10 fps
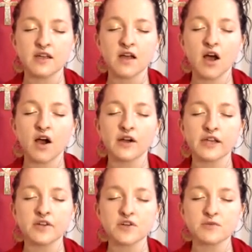
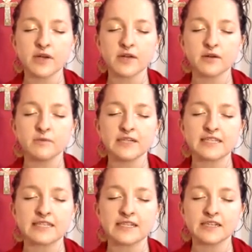Archangel Michael,
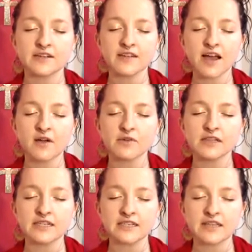please clear that,
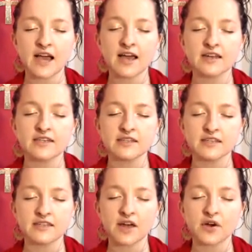release that, and
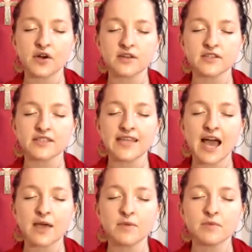delete that across all
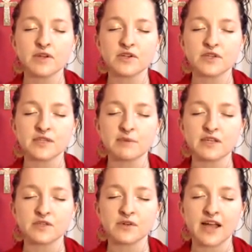time, dimension,
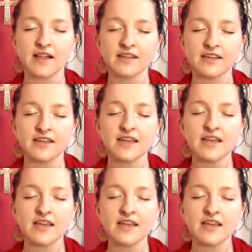space, reality.